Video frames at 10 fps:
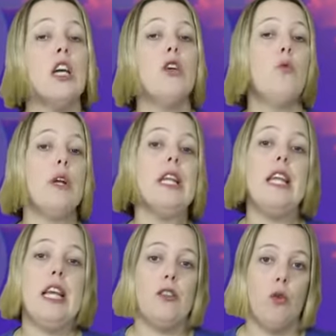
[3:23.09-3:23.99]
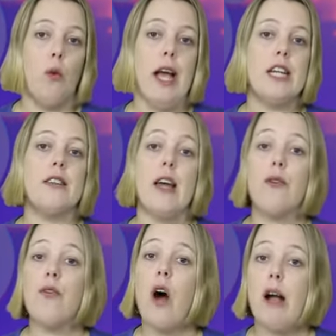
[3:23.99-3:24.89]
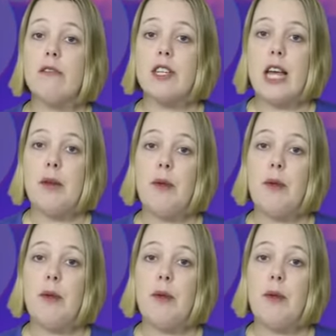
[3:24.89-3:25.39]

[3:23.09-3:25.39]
you wouldn't need to wait that 5 to 10